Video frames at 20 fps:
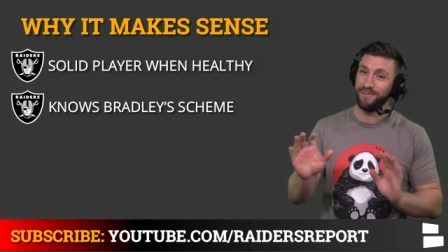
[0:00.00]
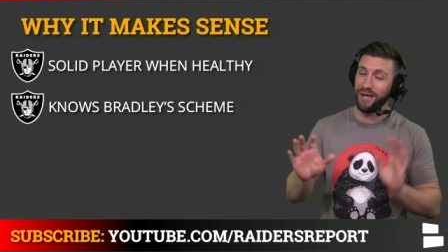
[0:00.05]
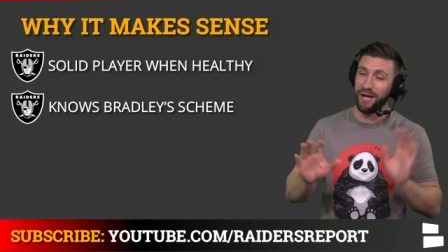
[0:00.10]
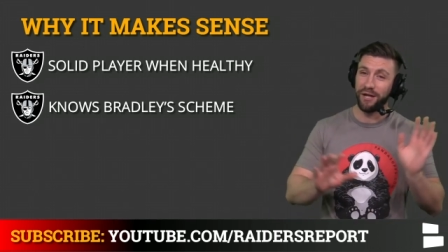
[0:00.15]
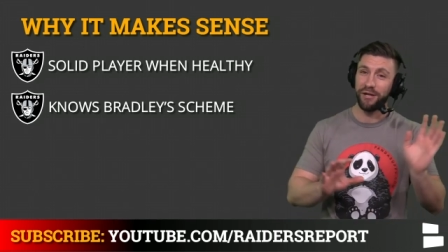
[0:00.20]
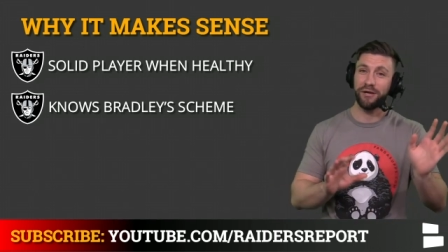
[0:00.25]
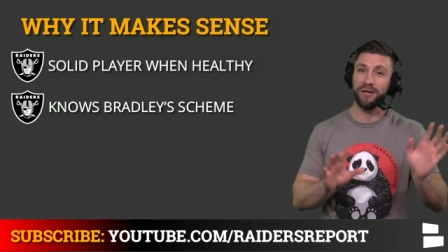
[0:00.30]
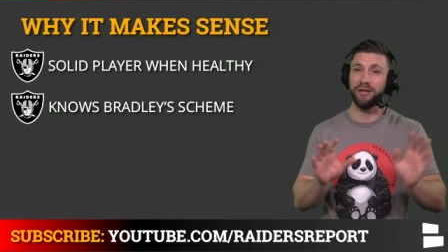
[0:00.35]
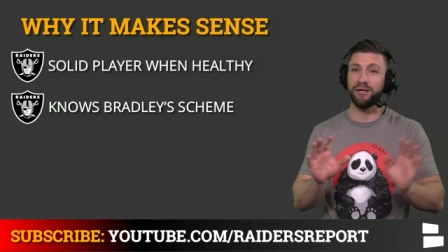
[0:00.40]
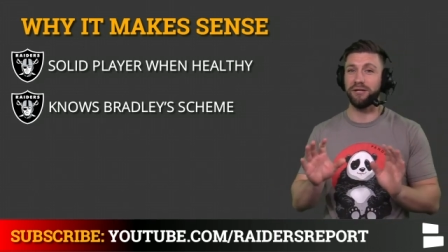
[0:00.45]
yeah,
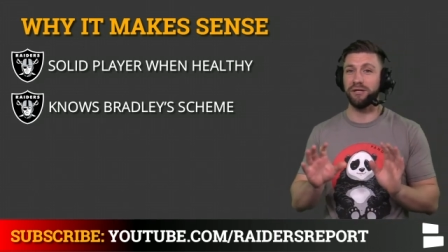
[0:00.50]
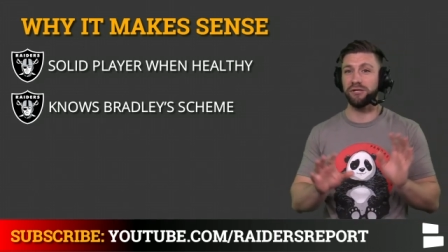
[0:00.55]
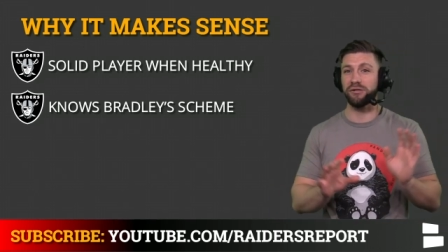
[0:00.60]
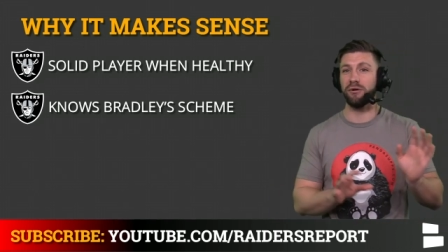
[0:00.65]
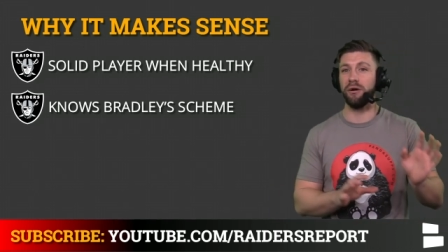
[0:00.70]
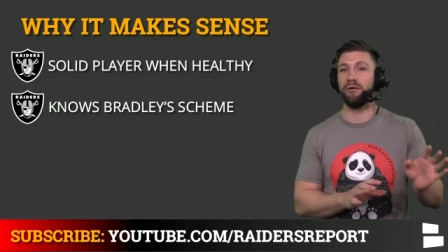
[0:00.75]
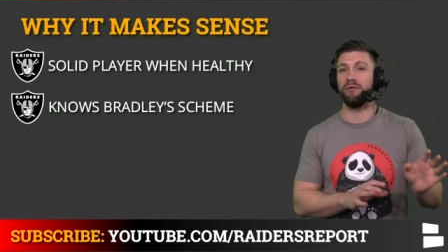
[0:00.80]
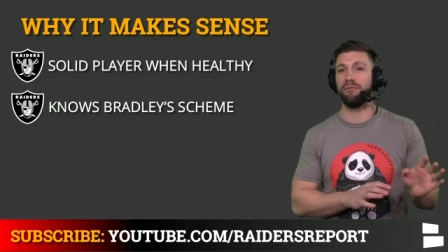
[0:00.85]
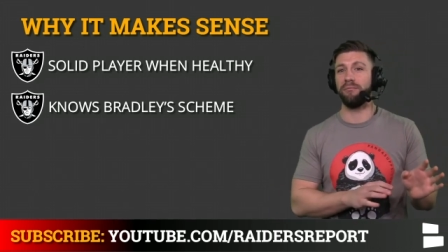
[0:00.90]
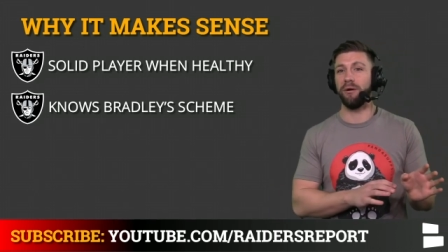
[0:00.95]
you can
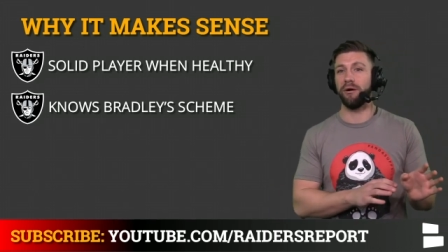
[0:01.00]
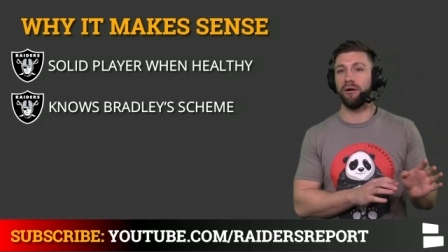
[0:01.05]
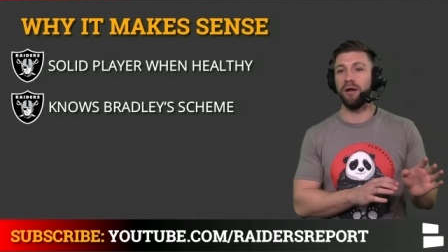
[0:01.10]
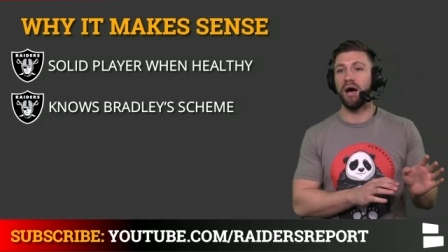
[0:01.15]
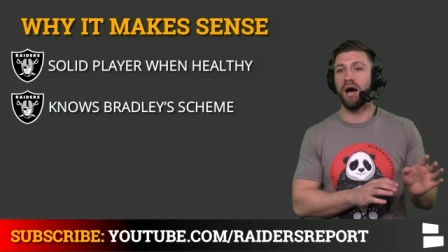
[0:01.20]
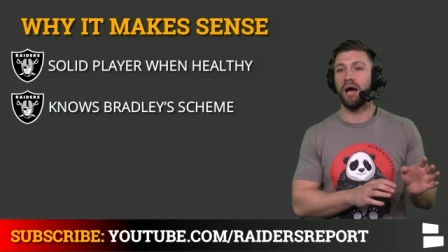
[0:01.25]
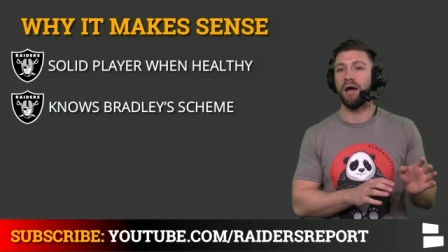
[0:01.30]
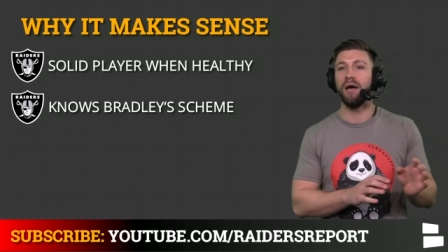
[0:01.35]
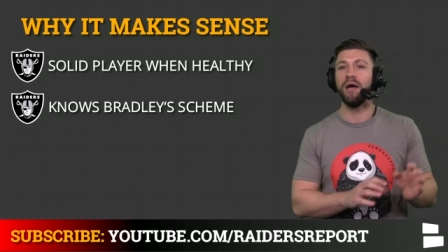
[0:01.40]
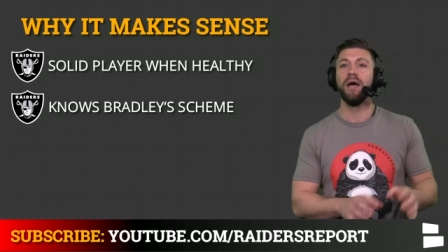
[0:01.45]
disagree with me or
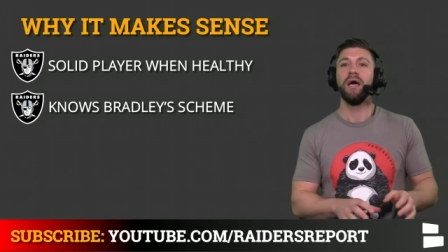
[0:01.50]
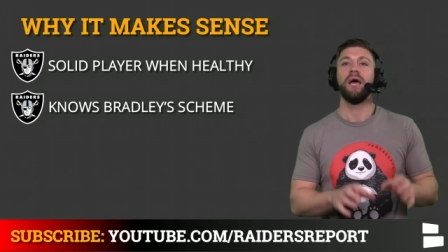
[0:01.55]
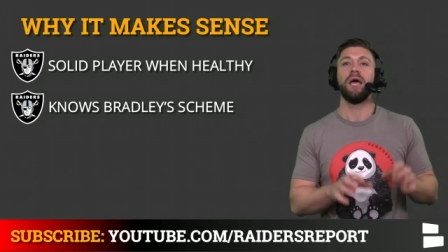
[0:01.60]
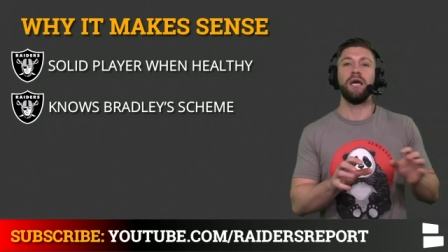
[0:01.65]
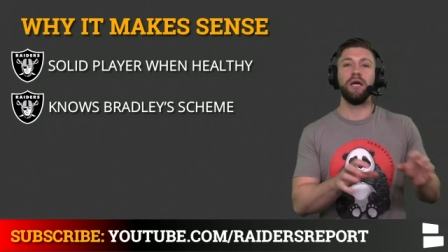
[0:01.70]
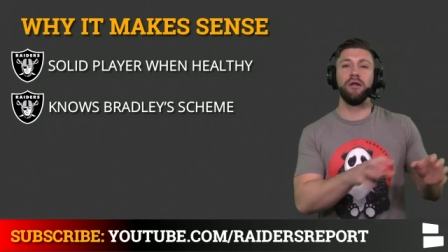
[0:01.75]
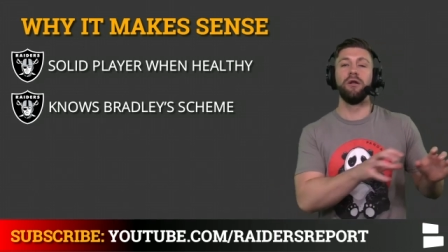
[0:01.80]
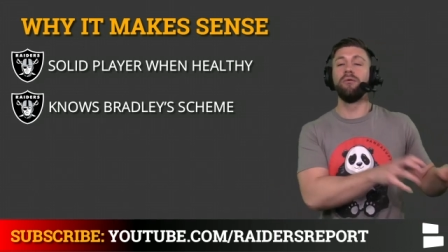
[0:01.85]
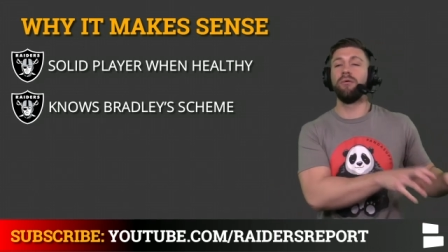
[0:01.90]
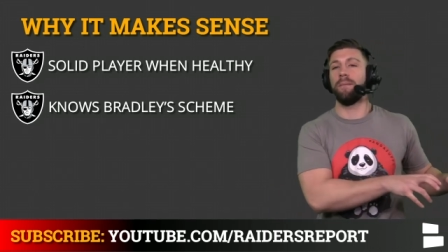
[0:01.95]
not,
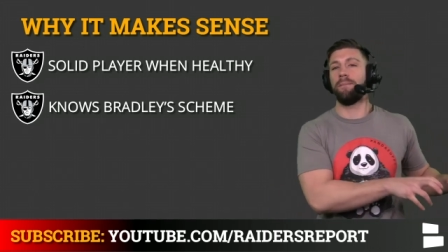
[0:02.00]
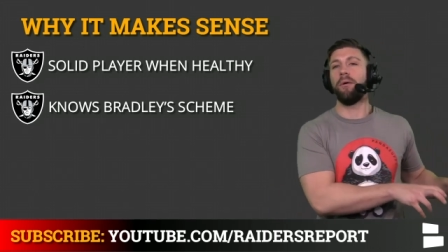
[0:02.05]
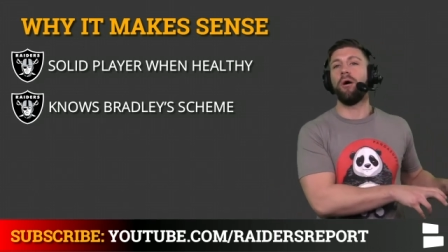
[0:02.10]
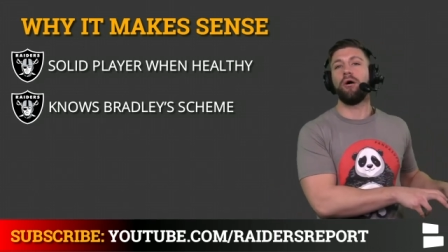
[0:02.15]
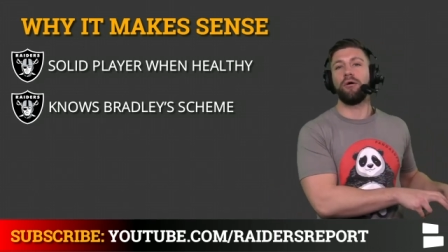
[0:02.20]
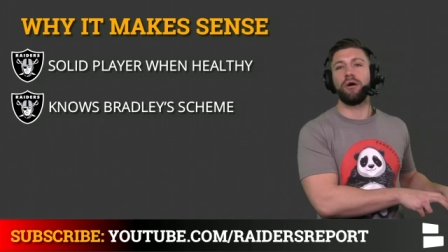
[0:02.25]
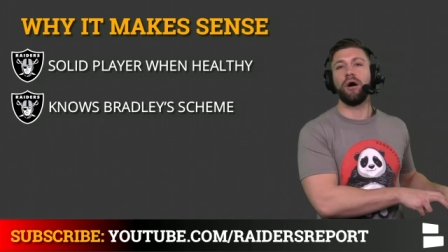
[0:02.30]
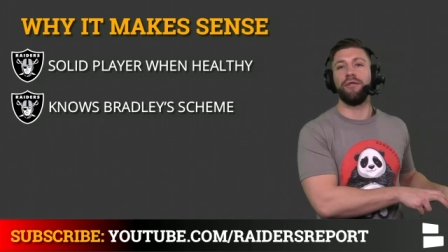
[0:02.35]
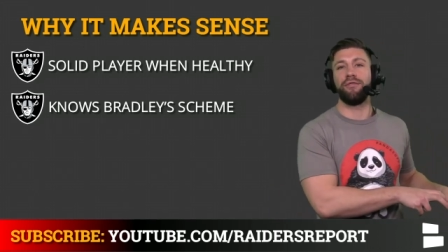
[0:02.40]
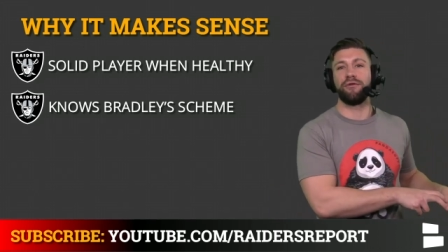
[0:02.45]
he knew what
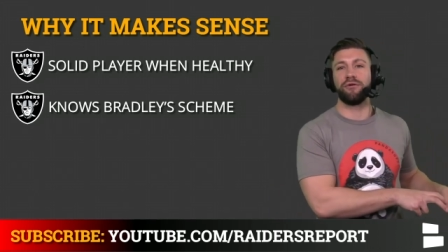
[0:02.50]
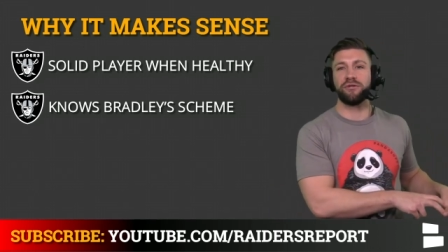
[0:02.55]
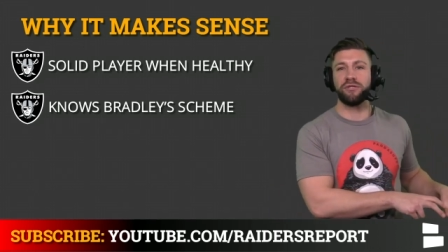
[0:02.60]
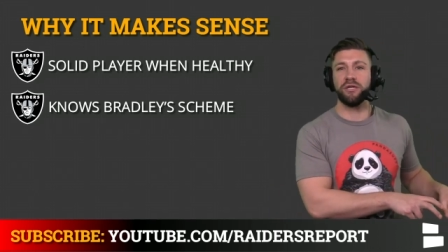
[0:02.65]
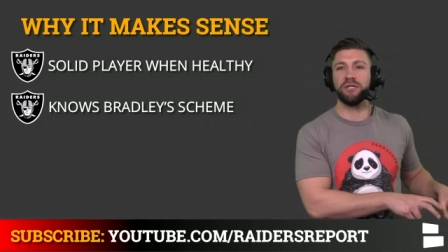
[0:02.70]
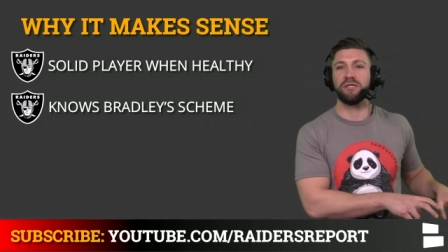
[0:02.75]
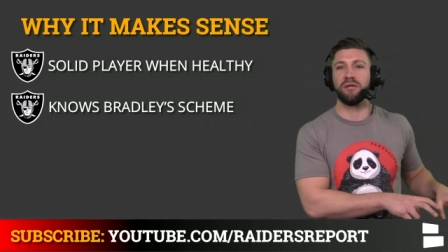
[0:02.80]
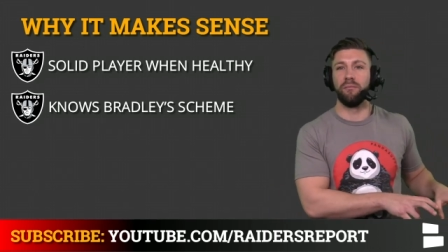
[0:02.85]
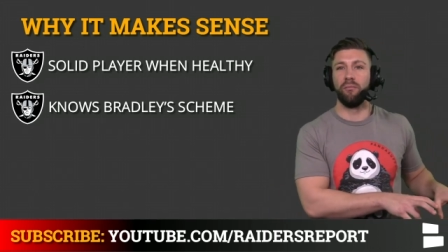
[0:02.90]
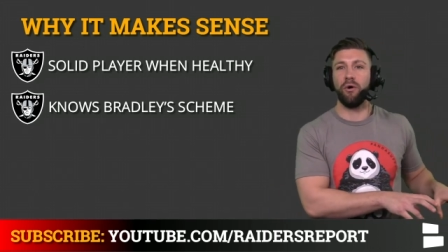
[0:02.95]
Paul Guenther's
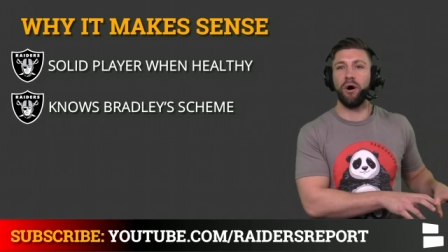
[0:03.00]
system